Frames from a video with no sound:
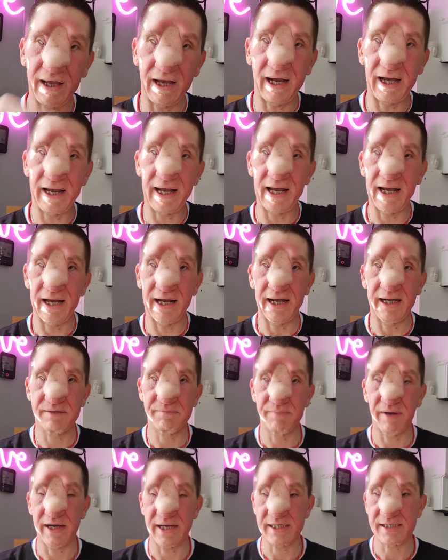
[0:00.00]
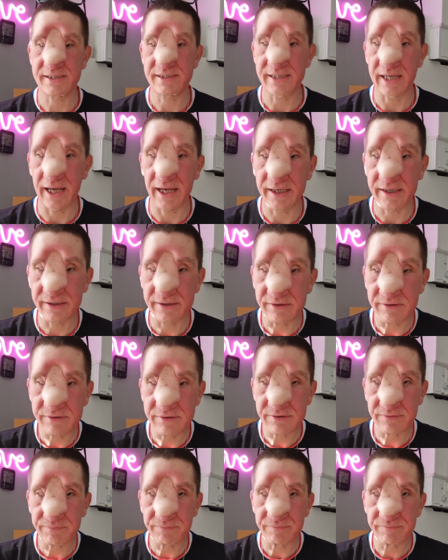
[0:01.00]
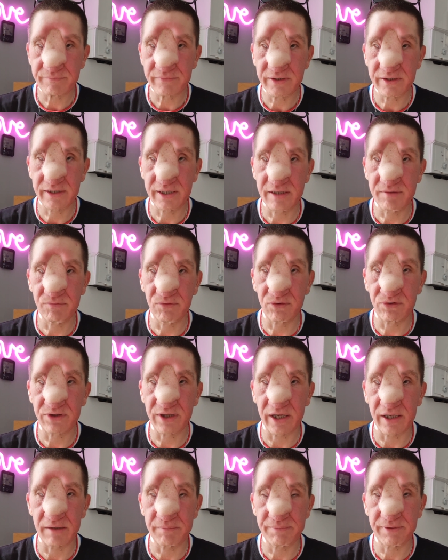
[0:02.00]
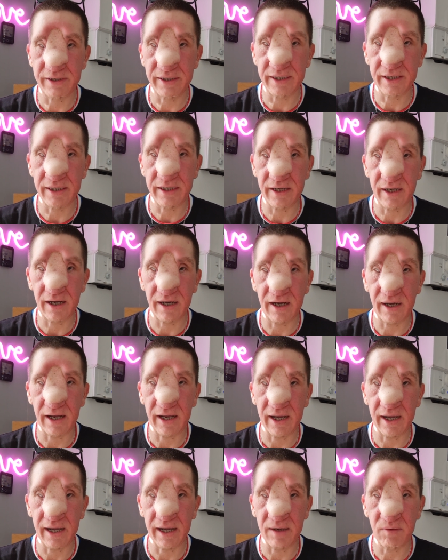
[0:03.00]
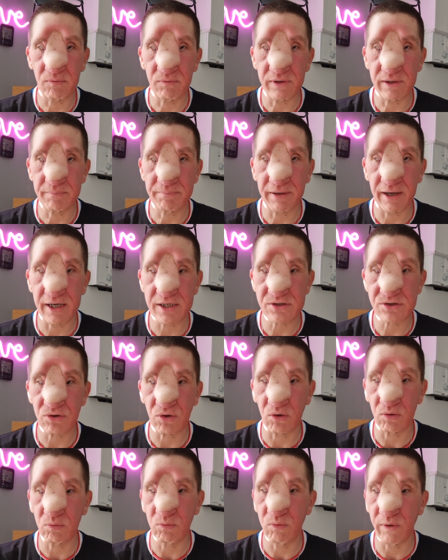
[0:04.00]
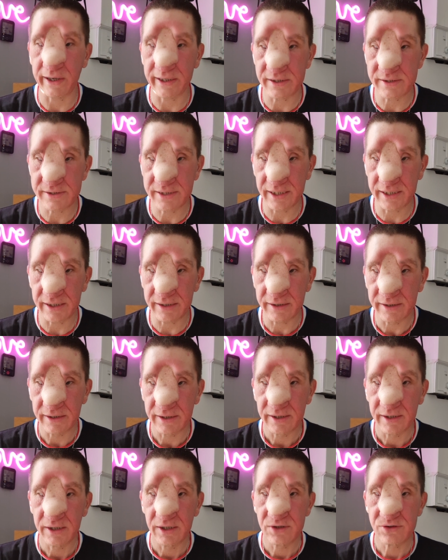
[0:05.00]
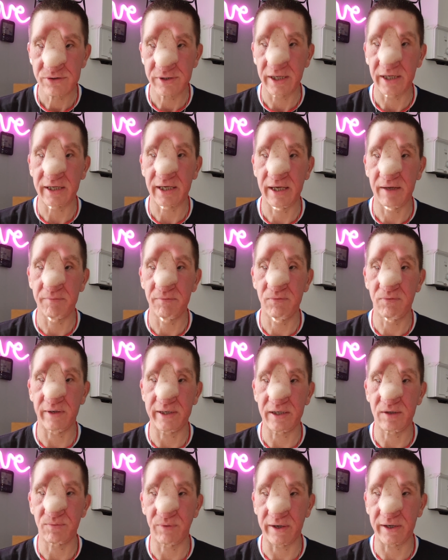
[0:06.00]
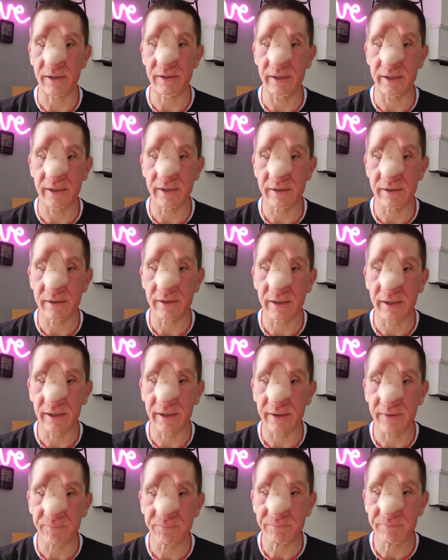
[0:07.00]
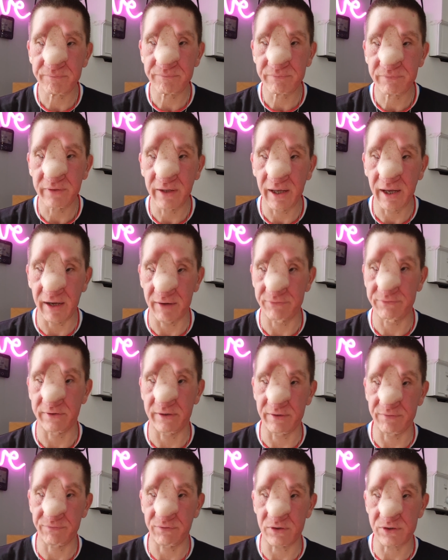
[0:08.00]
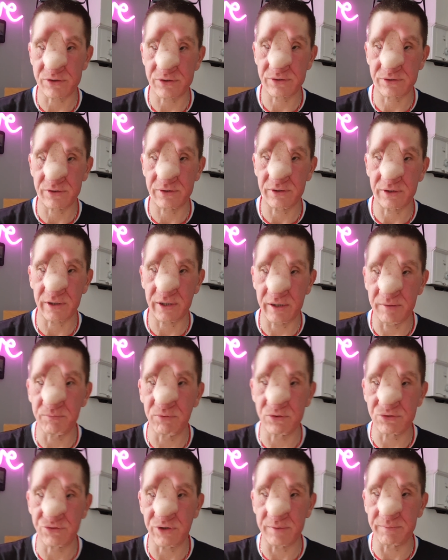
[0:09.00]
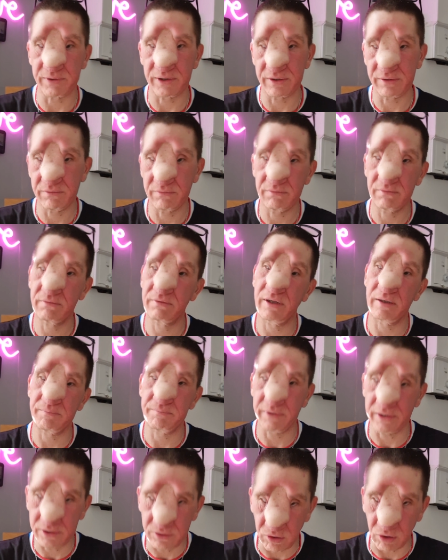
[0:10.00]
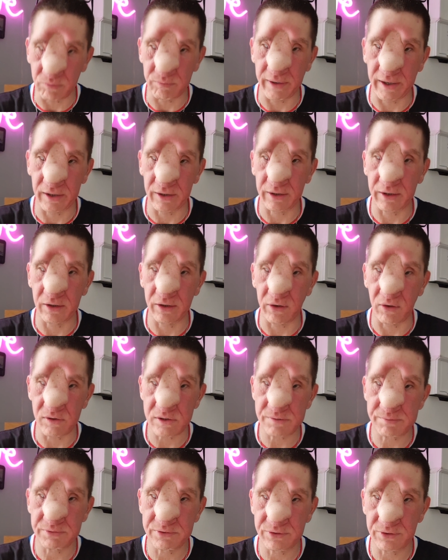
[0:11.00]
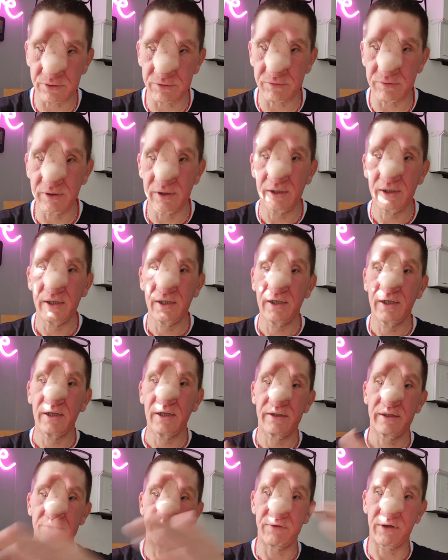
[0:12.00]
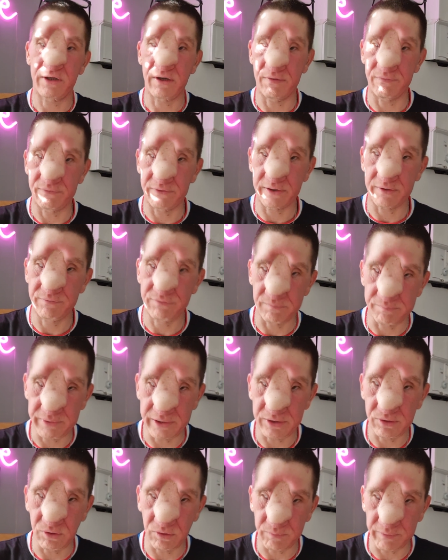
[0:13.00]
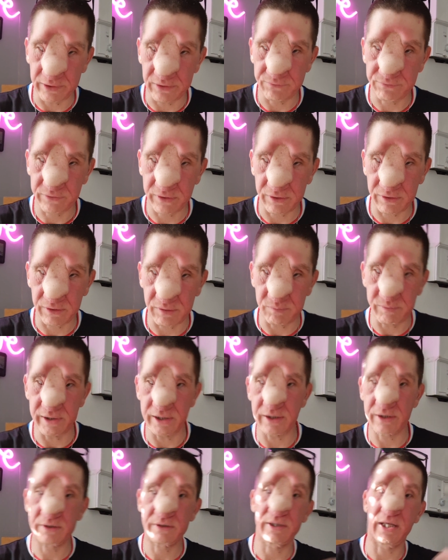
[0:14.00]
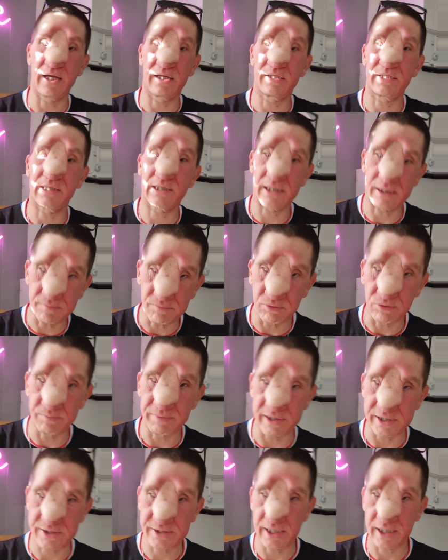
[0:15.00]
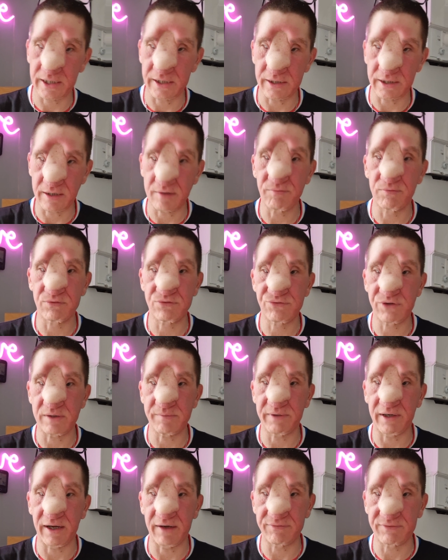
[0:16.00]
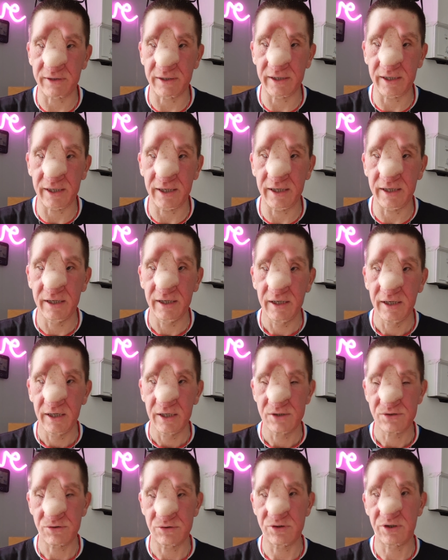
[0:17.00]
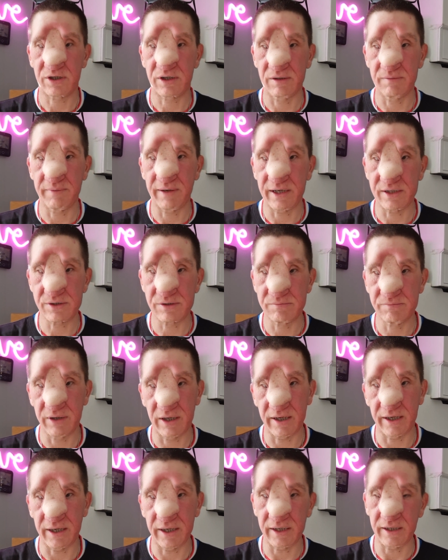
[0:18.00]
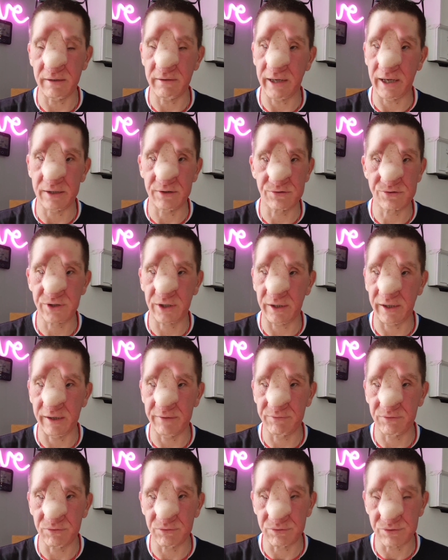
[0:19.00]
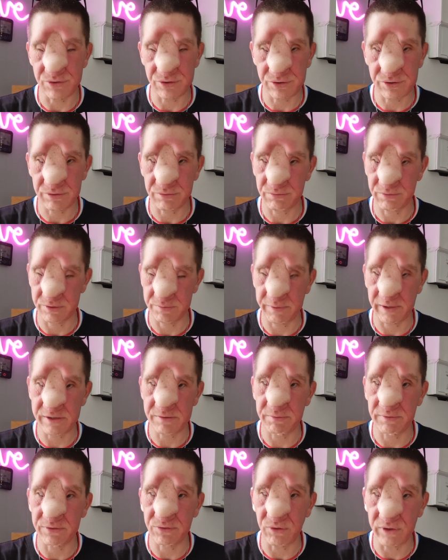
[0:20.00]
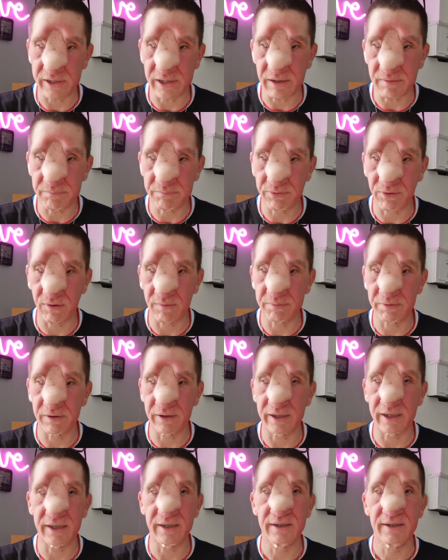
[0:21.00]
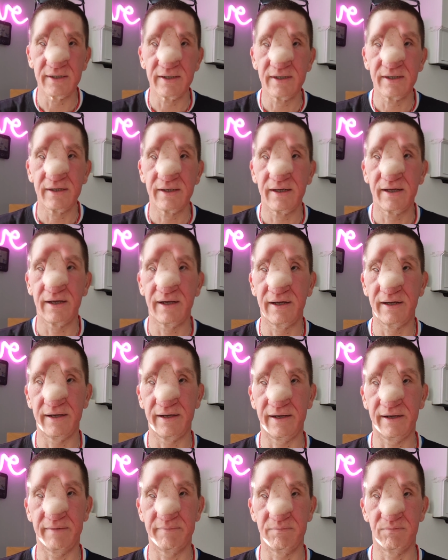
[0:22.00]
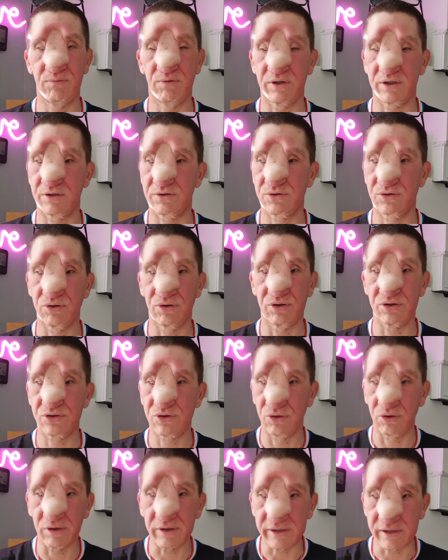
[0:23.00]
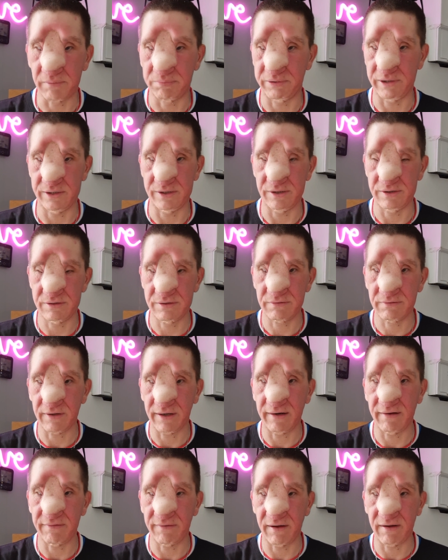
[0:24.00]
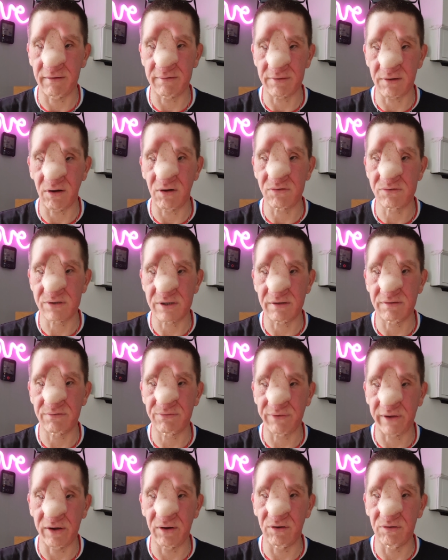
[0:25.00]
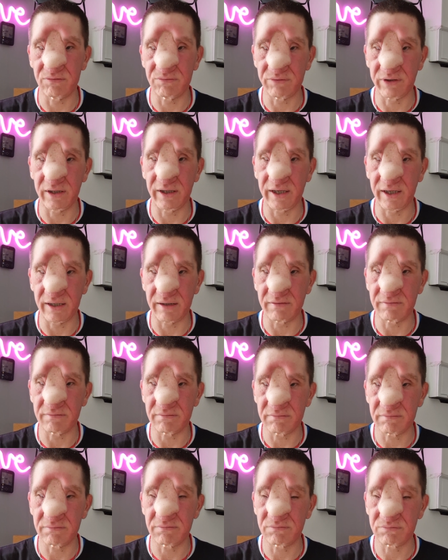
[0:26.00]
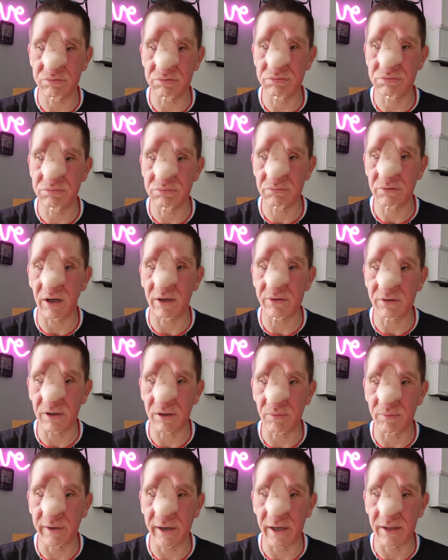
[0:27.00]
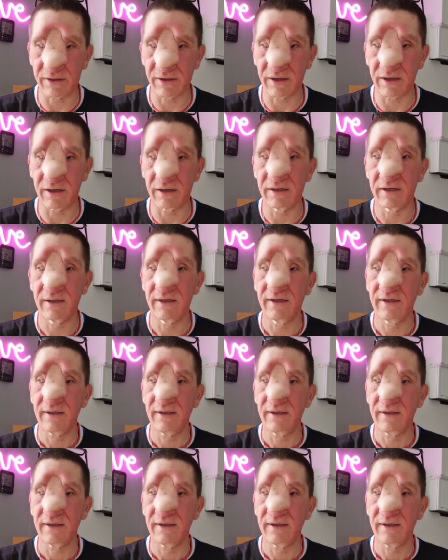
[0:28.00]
I had my second chemotherapy a week past on Wednesday, so that came quite quickly after the first chemo treatment, then being not well and in the hospital, then recovering from being not well for another week, then chemo, my second chemo treatment after that. So as you can imagine, my energy levels, especially with not eating properly, were totally depleted, and I obviously felt really under the weather,